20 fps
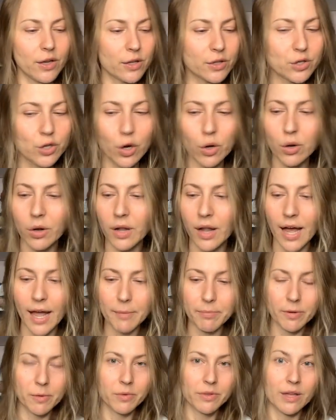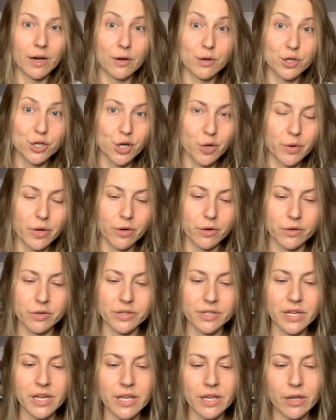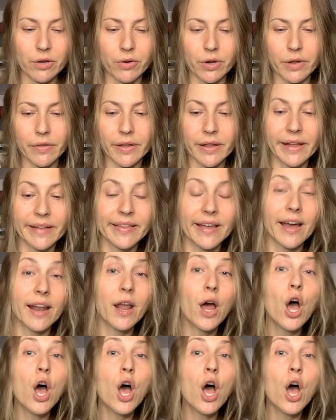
total hyping without showing or sneaking or anything like that.